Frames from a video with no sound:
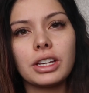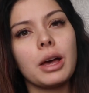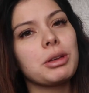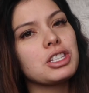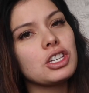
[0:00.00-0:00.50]

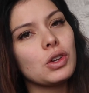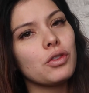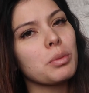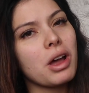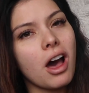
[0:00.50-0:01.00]
Coming to you
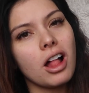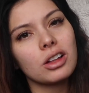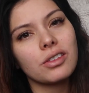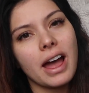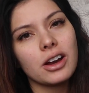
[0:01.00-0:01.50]
from
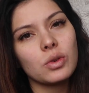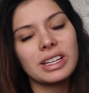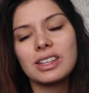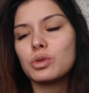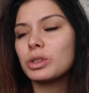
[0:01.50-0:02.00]
Colorado.
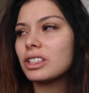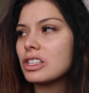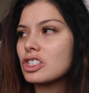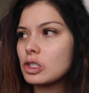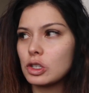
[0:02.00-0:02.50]
It is one of the
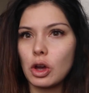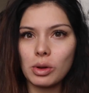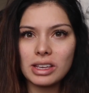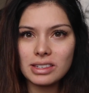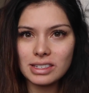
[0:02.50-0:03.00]

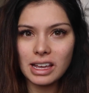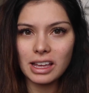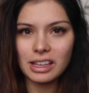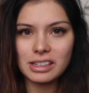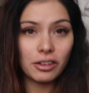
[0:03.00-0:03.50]
snowiest
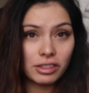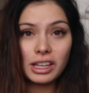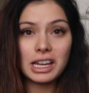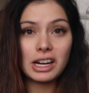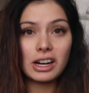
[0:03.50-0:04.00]
days of the
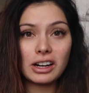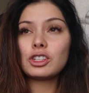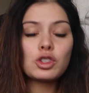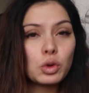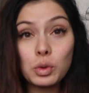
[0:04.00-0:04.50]
year.
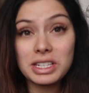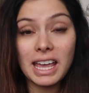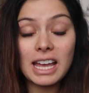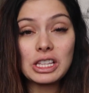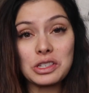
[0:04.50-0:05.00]
School is
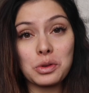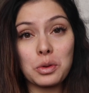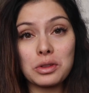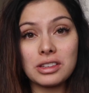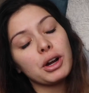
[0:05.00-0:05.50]

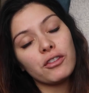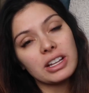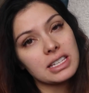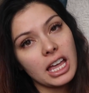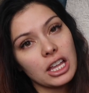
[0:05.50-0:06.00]
canceled.
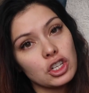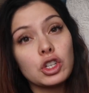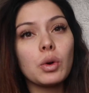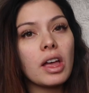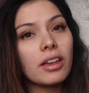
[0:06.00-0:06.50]
Perfect day to
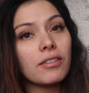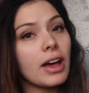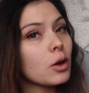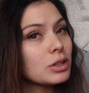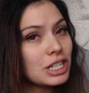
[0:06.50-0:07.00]
do a
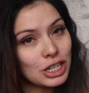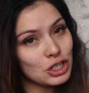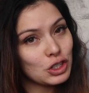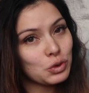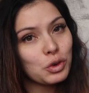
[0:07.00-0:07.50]

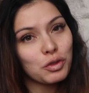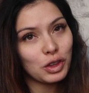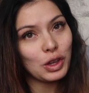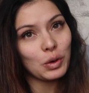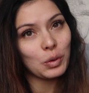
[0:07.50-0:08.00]
foundation
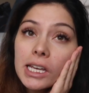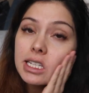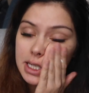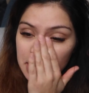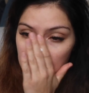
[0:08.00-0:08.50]
review.
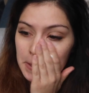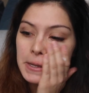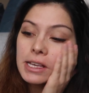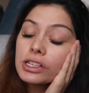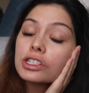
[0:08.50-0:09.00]
It
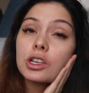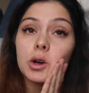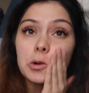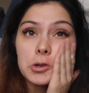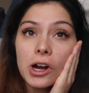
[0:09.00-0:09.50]
is
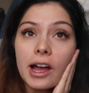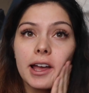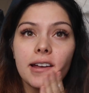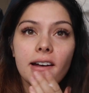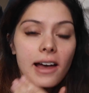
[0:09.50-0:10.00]
so
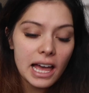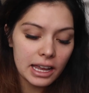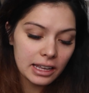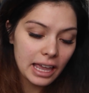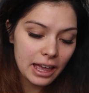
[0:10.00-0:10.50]
dry.
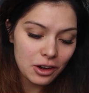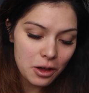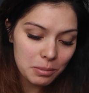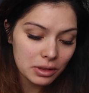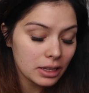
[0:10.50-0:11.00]
I
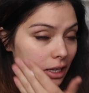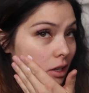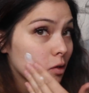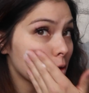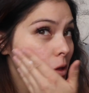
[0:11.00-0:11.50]
cannot
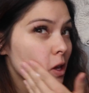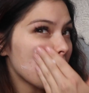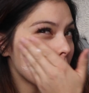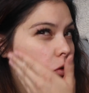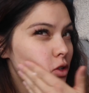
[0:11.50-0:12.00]
believe
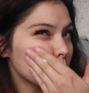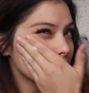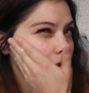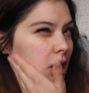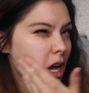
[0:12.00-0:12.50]
how just
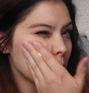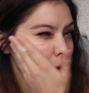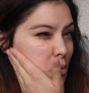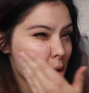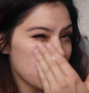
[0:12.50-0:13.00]
within a
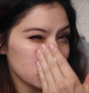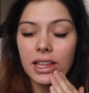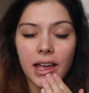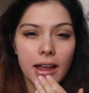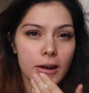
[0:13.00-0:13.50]
couple months
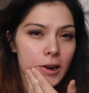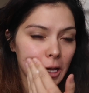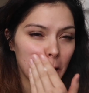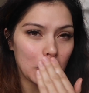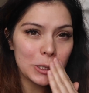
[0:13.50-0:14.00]
the air
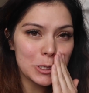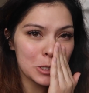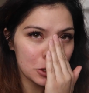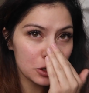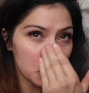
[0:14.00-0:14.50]
can get
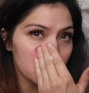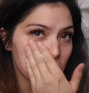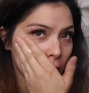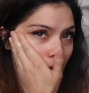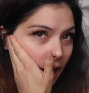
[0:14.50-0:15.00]
so
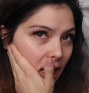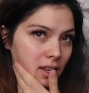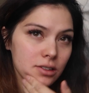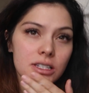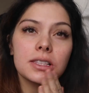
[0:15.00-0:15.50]
dry
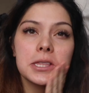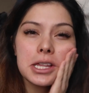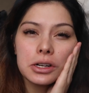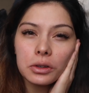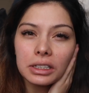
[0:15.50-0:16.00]
and just
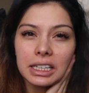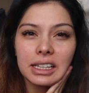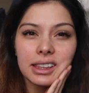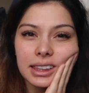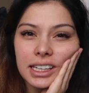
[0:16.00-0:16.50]
literally
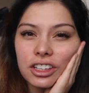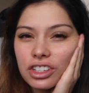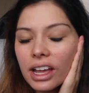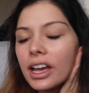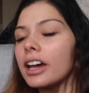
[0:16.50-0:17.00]

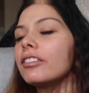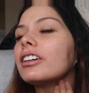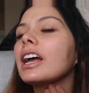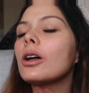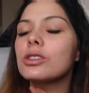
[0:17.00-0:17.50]
leach
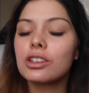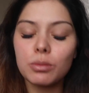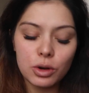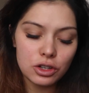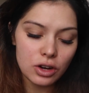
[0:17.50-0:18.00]
every ounce of
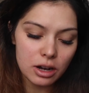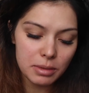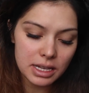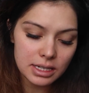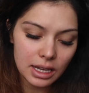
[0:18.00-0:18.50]
moisture out of
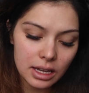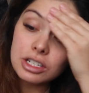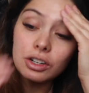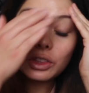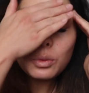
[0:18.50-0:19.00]
my skin.
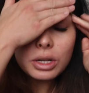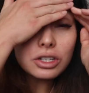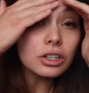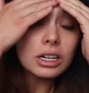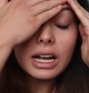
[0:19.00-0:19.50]
During the
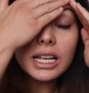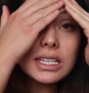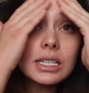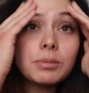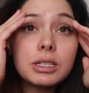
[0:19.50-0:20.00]
winter, I
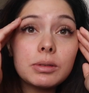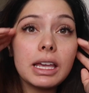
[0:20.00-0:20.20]
seem to